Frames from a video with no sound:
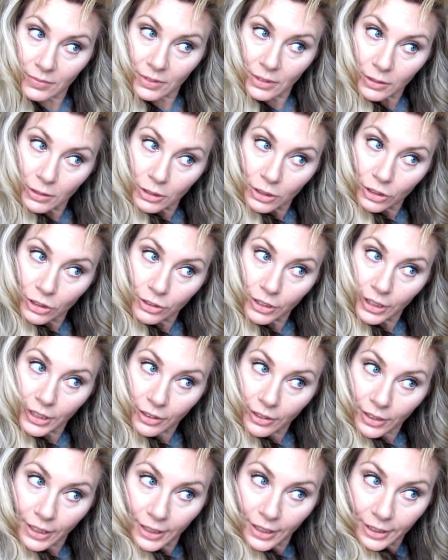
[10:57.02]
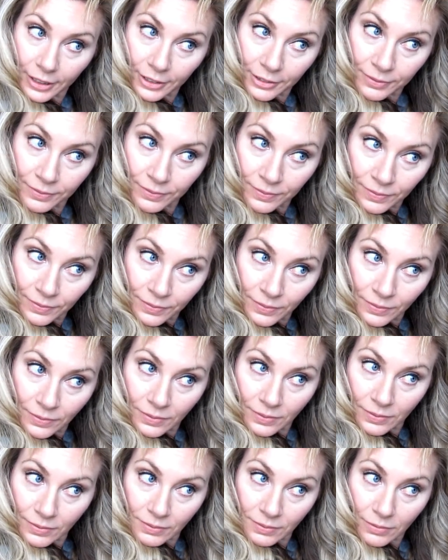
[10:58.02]
what's your deal here?
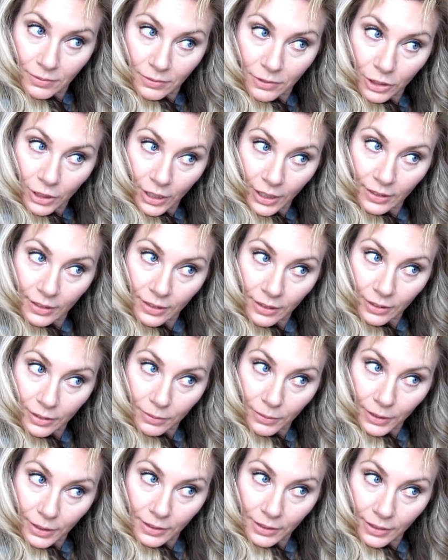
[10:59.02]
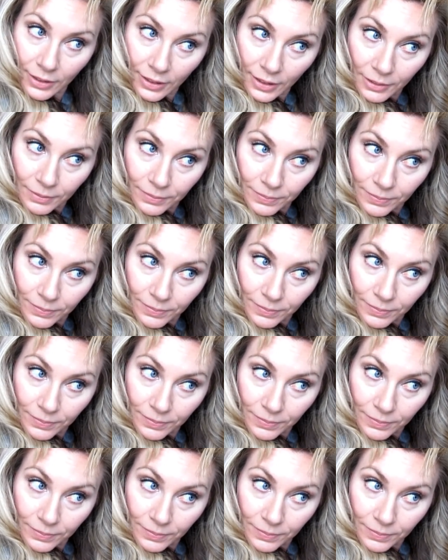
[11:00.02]
Try it this way, see.